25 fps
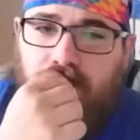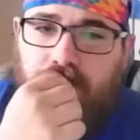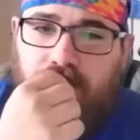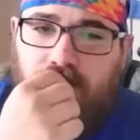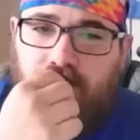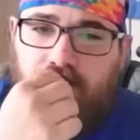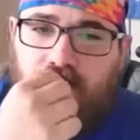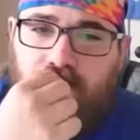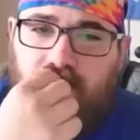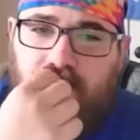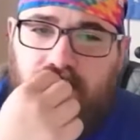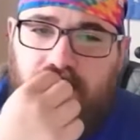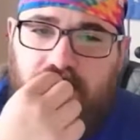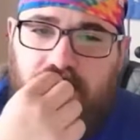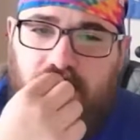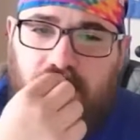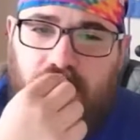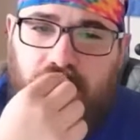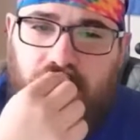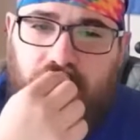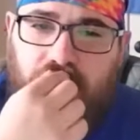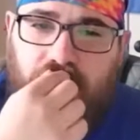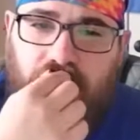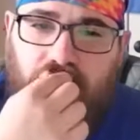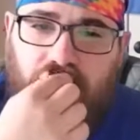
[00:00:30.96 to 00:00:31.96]
he's not
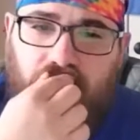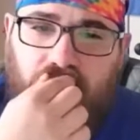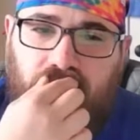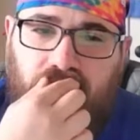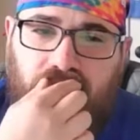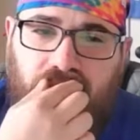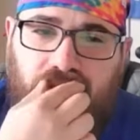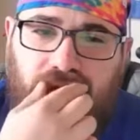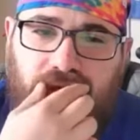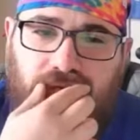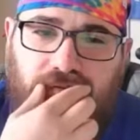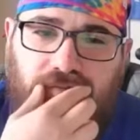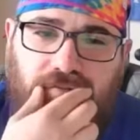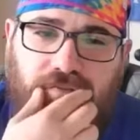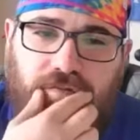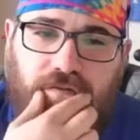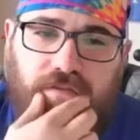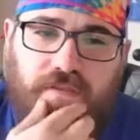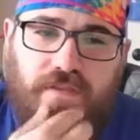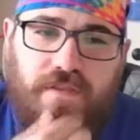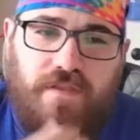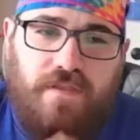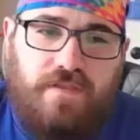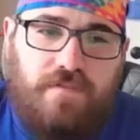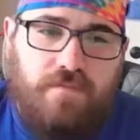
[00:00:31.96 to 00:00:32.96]
able to be here for
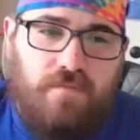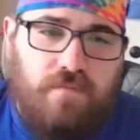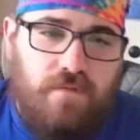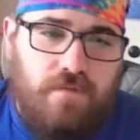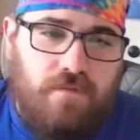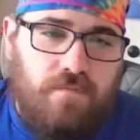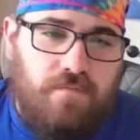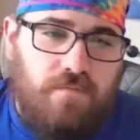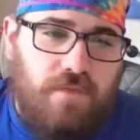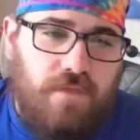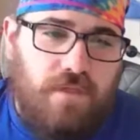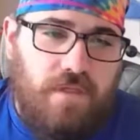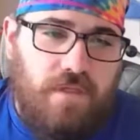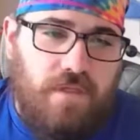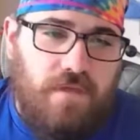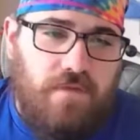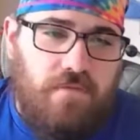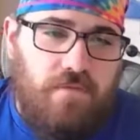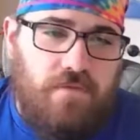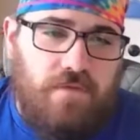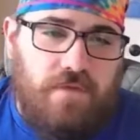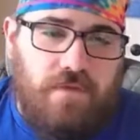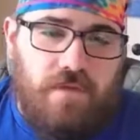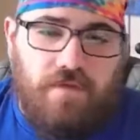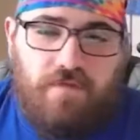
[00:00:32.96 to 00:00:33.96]
this one, but he
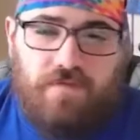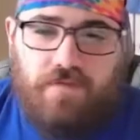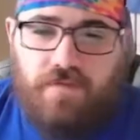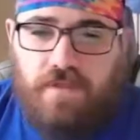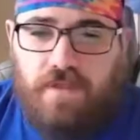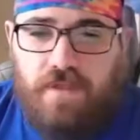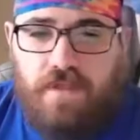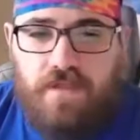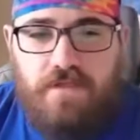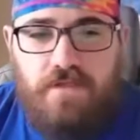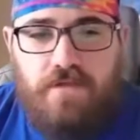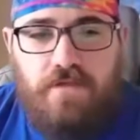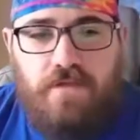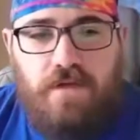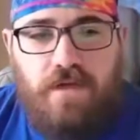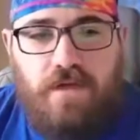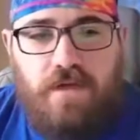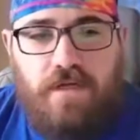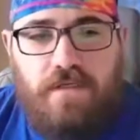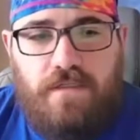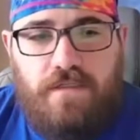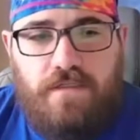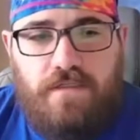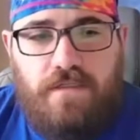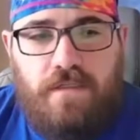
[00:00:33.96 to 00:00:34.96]
will definitely get you
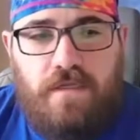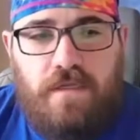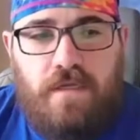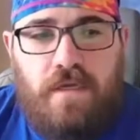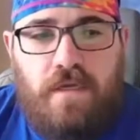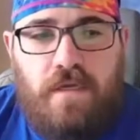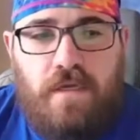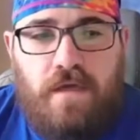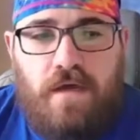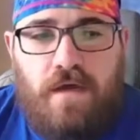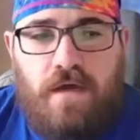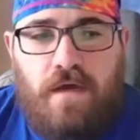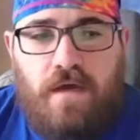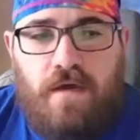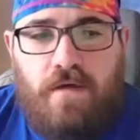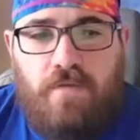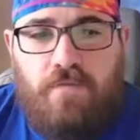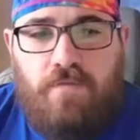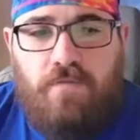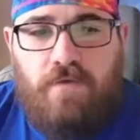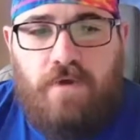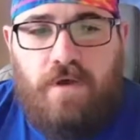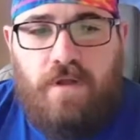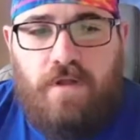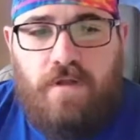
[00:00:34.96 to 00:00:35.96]
guys
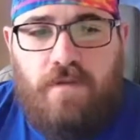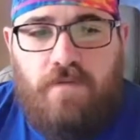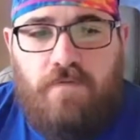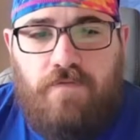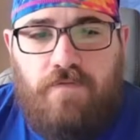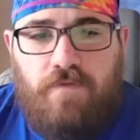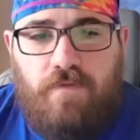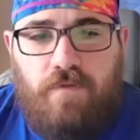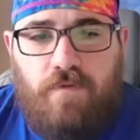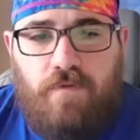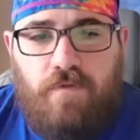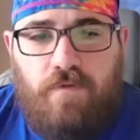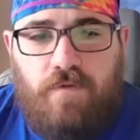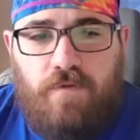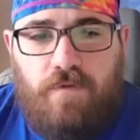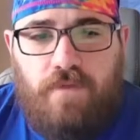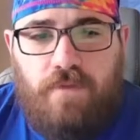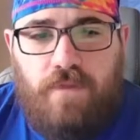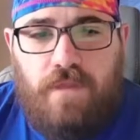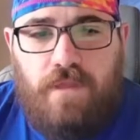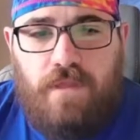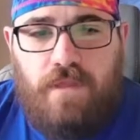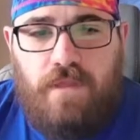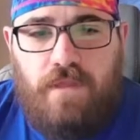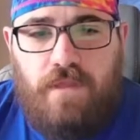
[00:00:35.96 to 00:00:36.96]
ready for
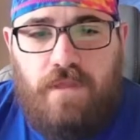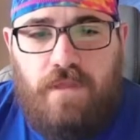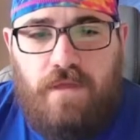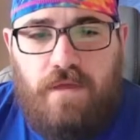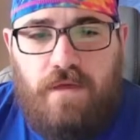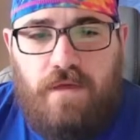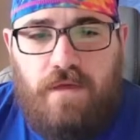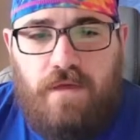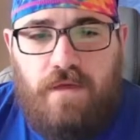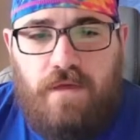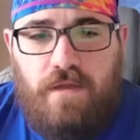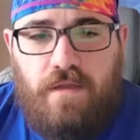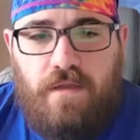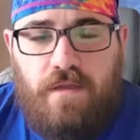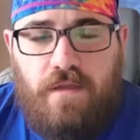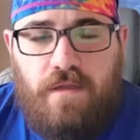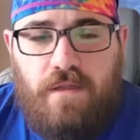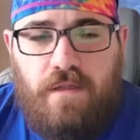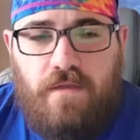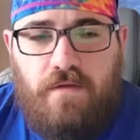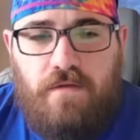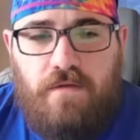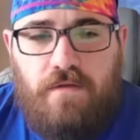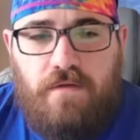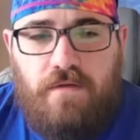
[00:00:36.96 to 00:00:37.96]
the
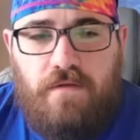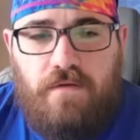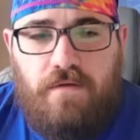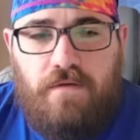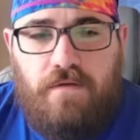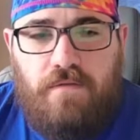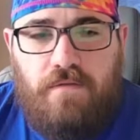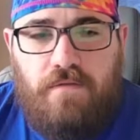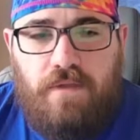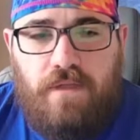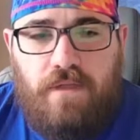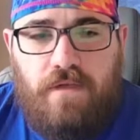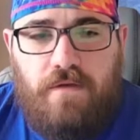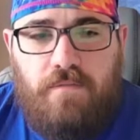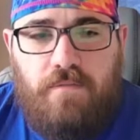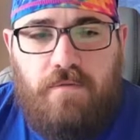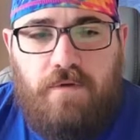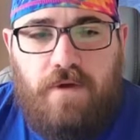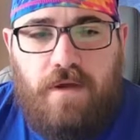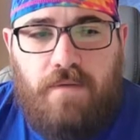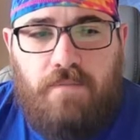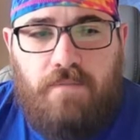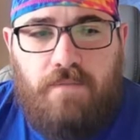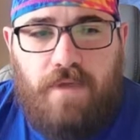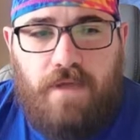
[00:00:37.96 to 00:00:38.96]
later
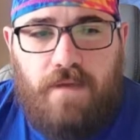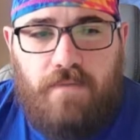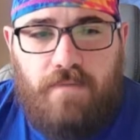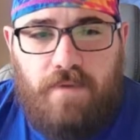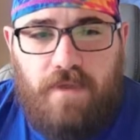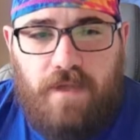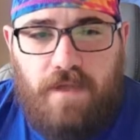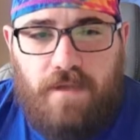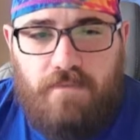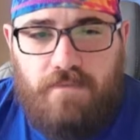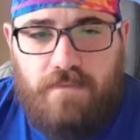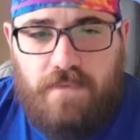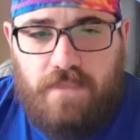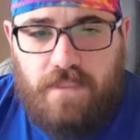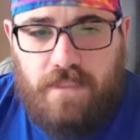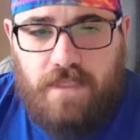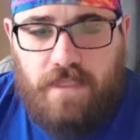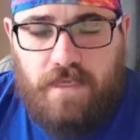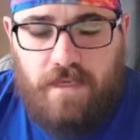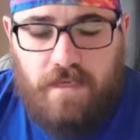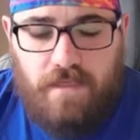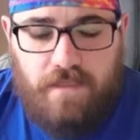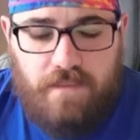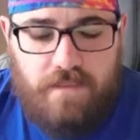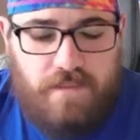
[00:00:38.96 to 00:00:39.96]
primetime game
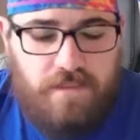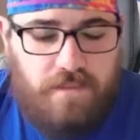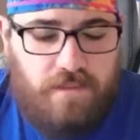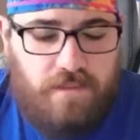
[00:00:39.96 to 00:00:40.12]
tonight.